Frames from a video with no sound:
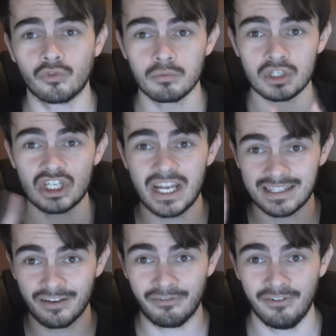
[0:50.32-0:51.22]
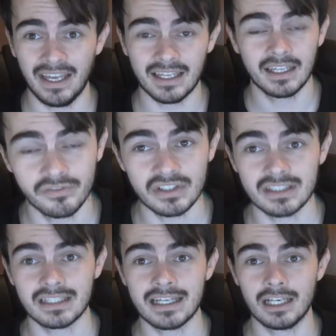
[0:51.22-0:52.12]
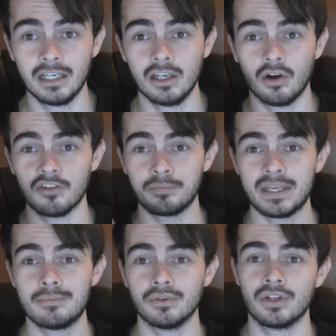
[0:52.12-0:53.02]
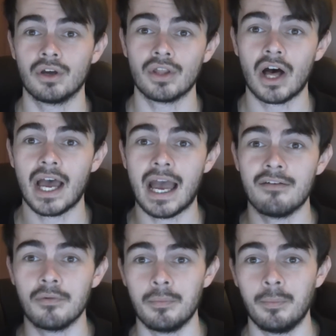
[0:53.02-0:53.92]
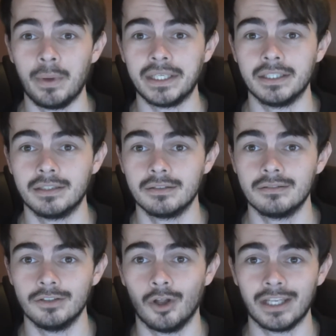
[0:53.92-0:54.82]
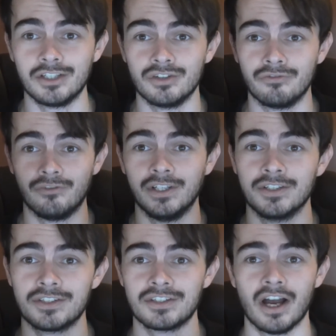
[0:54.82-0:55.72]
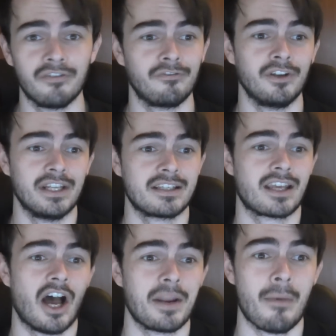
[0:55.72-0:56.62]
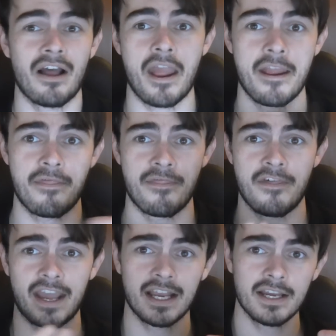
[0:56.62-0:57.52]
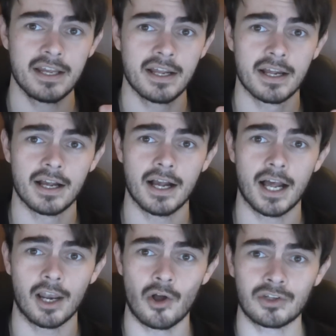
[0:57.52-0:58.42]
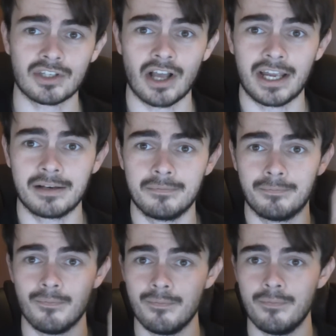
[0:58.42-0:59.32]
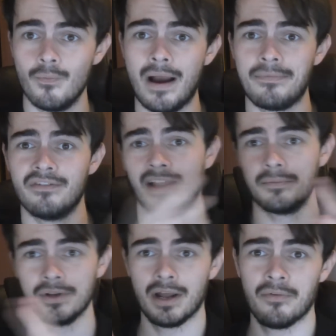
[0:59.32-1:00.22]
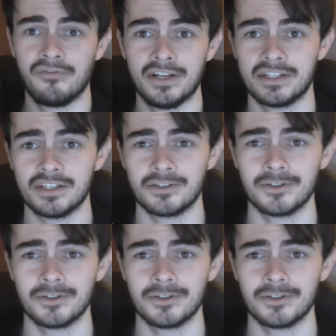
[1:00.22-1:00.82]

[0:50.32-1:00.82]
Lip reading: From Shit to Fit? Obviously, a lot of people know that I have a big knowledge of fitness stuff, and it's kind of my thing. Alongside web development, I'm a fitness